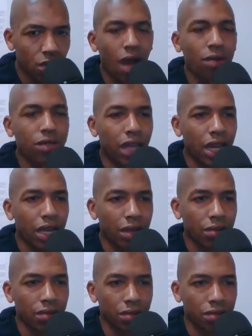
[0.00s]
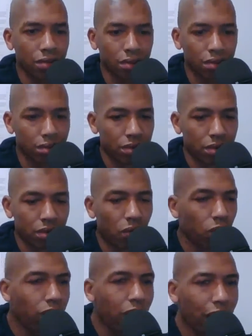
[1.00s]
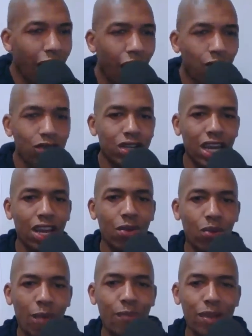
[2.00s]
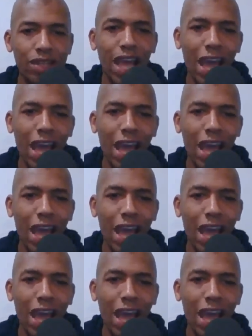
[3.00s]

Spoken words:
Outdated. We have outdated weapons